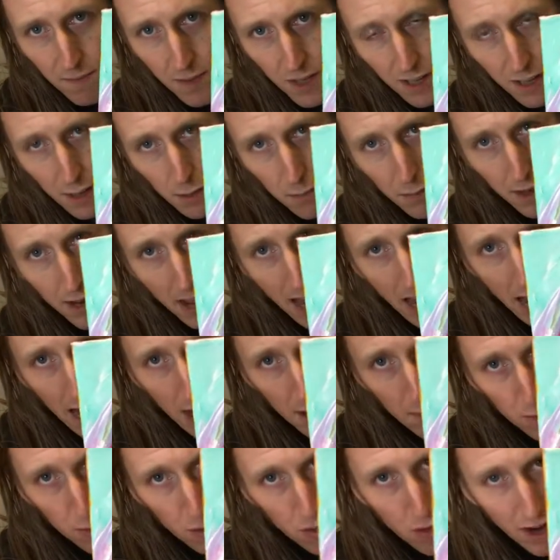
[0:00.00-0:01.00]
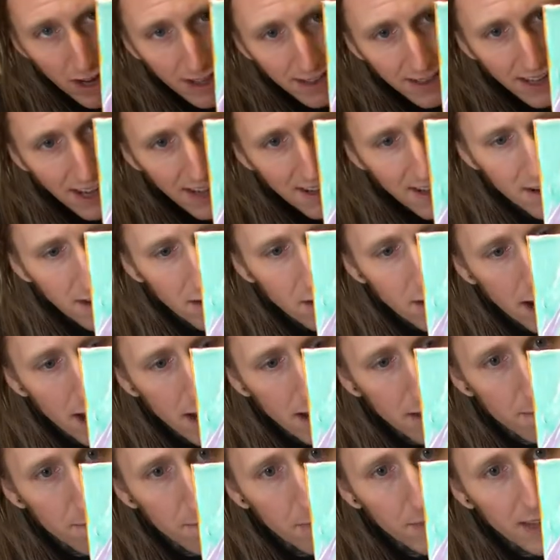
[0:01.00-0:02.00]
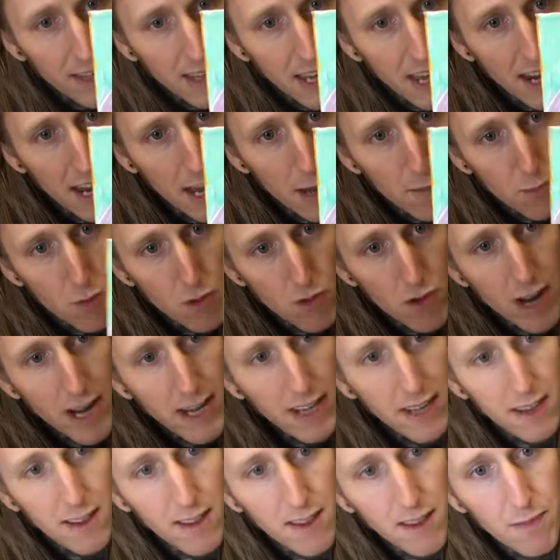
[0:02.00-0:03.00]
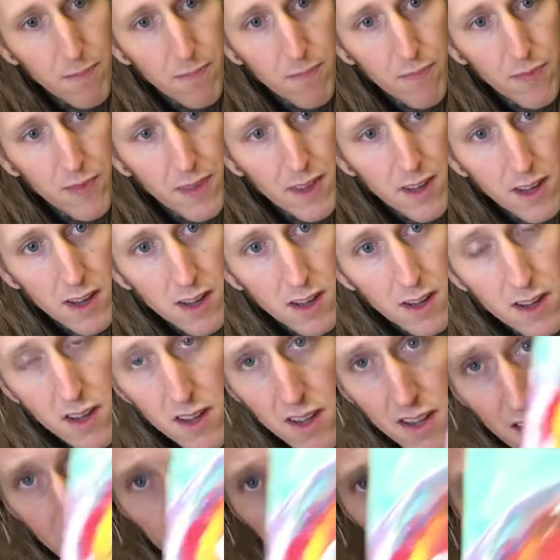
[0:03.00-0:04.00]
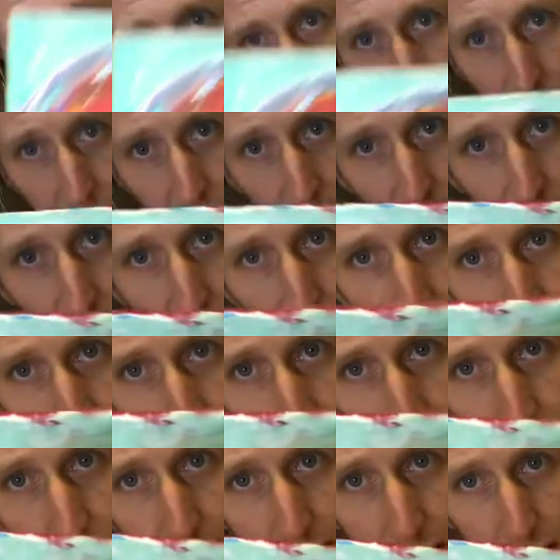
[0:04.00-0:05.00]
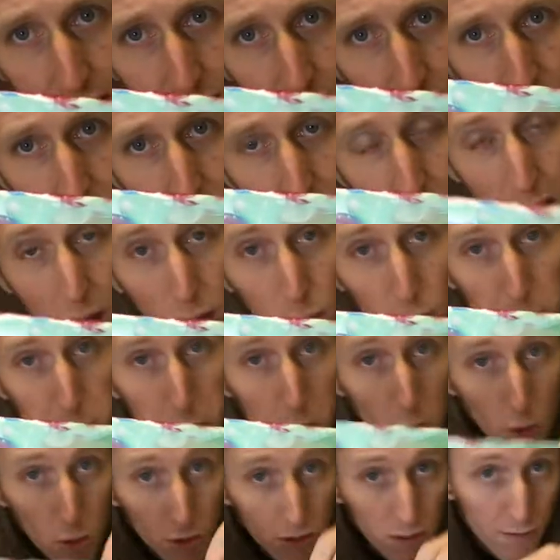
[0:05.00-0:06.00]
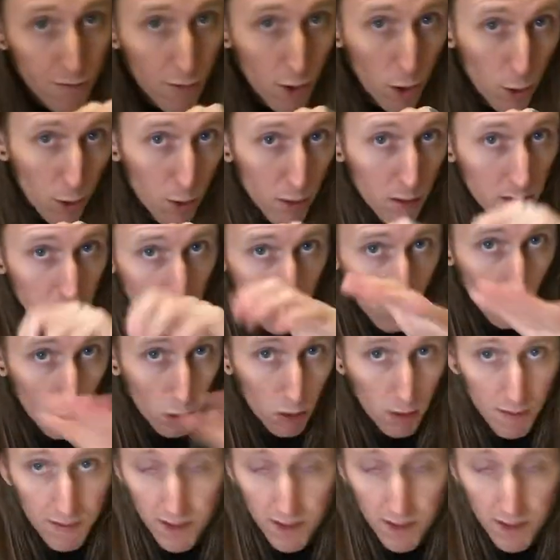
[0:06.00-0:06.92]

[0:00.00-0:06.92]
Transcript: A little bit abstract Kenner, Ken Abstract. Signed and dated. I will post photos of all of